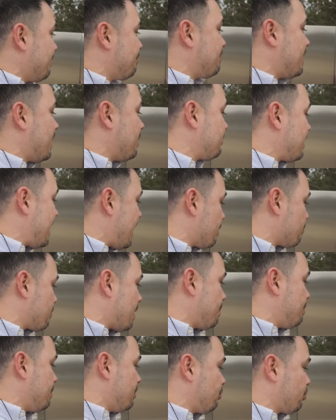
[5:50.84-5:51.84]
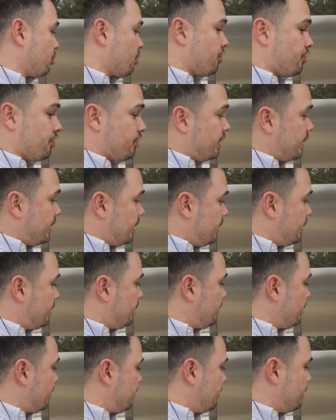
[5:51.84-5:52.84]
long trip, I wouldn't change
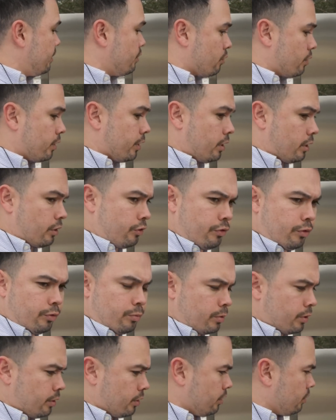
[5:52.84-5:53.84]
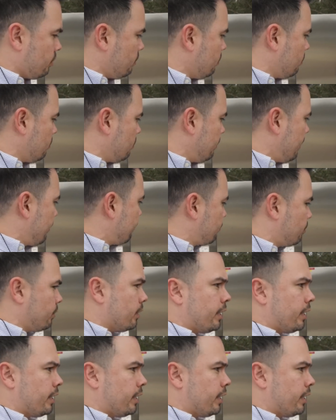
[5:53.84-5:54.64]
anything. There's nothing to consider,